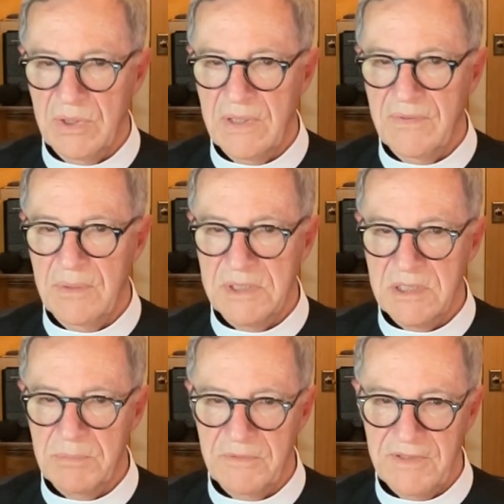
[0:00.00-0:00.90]
One of them
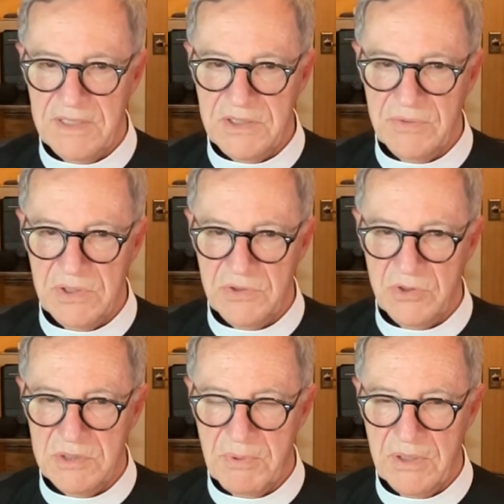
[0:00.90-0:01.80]
is a professor at
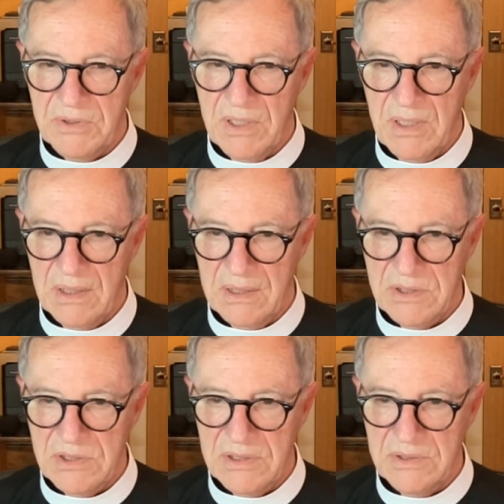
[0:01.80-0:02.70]
George Brown
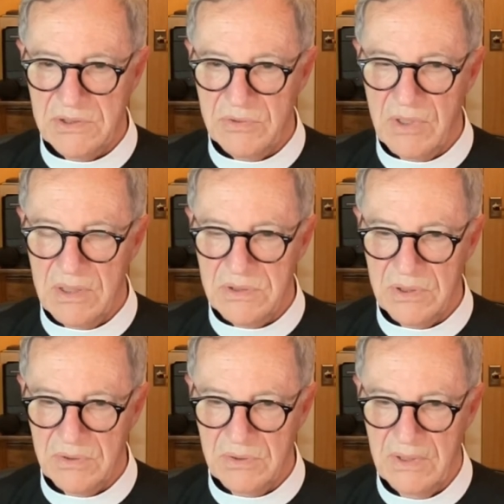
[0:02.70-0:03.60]
College in
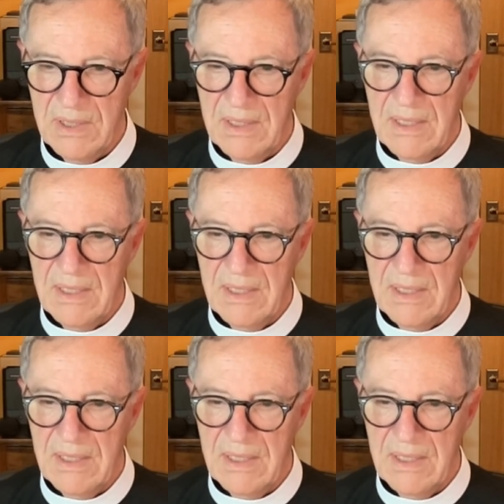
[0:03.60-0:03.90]
Toronto,